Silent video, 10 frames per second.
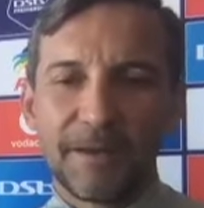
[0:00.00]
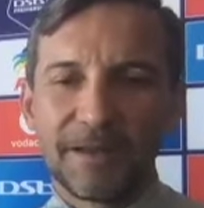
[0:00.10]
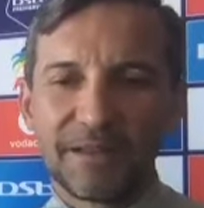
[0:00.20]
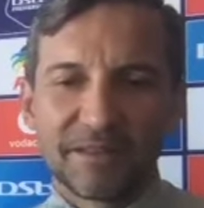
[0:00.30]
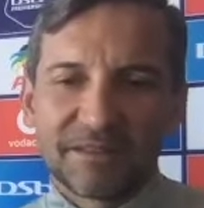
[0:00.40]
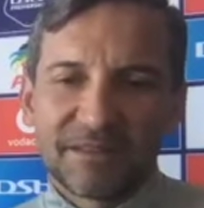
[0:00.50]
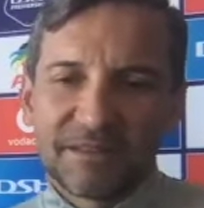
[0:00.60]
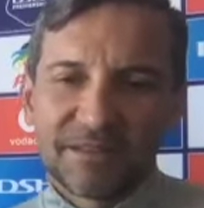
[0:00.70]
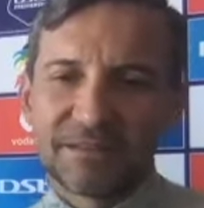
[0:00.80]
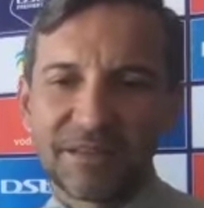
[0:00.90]
And this is
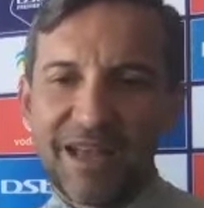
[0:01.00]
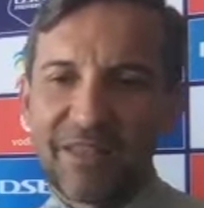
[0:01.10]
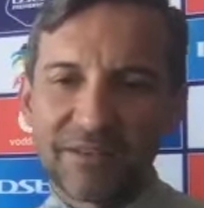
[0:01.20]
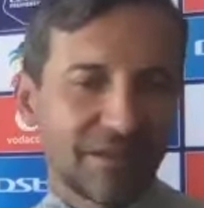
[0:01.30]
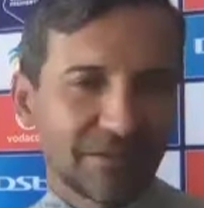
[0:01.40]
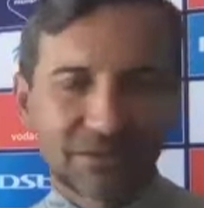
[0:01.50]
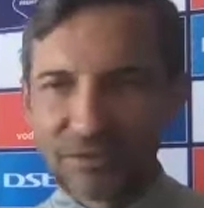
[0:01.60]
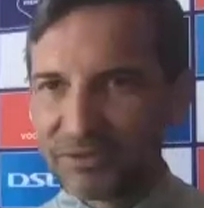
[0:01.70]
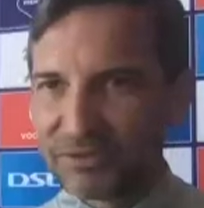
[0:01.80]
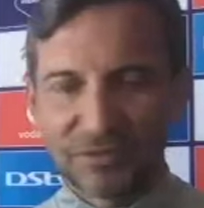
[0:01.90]
the the other thing is
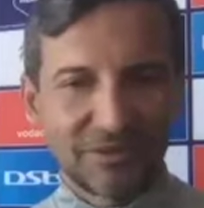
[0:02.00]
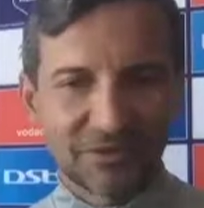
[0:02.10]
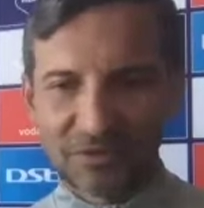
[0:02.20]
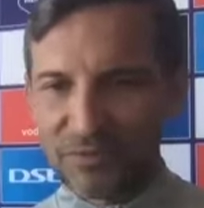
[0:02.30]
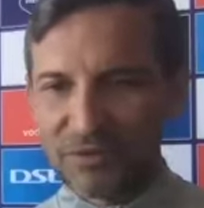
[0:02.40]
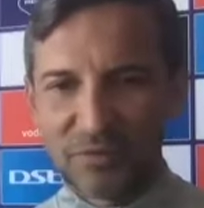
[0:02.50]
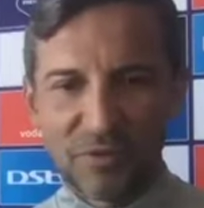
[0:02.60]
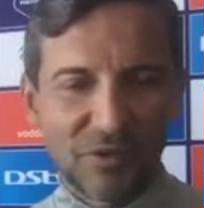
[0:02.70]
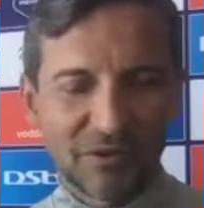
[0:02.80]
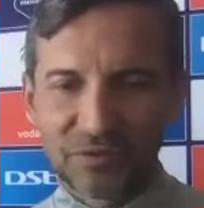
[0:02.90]
also in the squad we
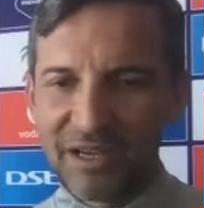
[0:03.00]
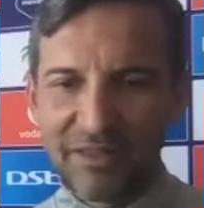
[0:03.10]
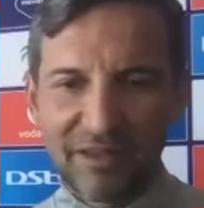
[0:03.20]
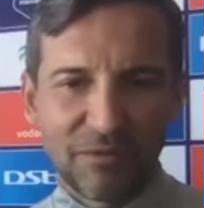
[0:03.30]
work together.